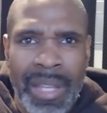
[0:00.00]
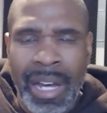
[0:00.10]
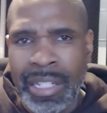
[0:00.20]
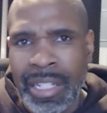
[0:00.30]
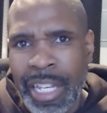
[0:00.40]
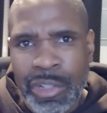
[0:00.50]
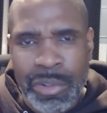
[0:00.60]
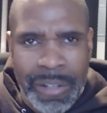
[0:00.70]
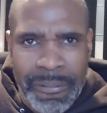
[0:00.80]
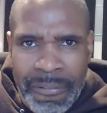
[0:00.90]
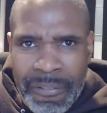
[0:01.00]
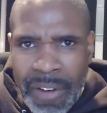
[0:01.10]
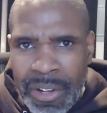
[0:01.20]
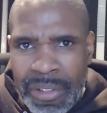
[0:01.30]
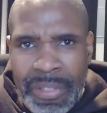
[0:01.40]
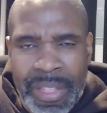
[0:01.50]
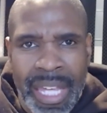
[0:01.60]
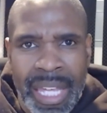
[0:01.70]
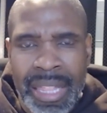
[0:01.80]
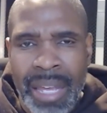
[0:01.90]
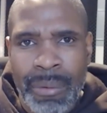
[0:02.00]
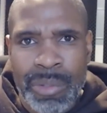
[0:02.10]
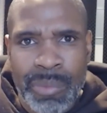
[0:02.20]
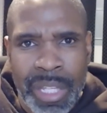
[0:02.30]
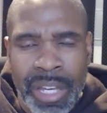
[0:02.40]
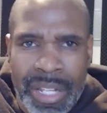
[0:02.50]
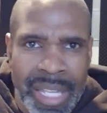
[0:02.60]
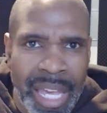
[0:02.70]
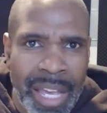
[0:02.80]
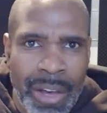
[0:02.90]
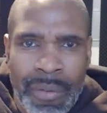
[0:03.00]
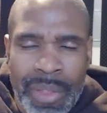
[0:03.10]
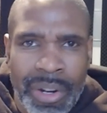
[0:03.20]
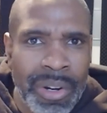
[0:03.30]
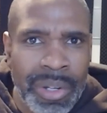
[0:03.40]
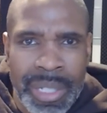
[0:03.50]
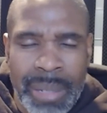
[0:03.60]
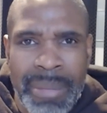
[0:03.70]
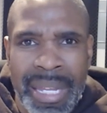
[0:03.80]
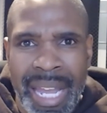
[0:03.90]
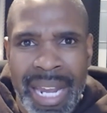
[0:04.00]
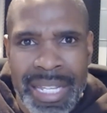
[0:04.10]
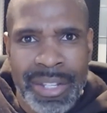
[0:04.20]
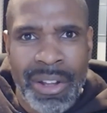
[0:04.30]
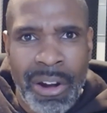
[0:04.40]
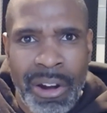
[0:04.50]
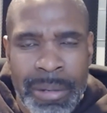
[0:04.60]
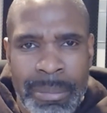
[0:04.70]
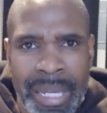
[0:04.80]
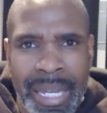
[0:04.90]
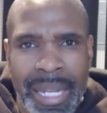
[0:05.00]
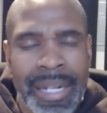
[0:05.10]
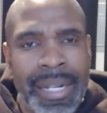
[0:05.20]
electric funk thing that was really going to take over the early to mid-80s in R&B,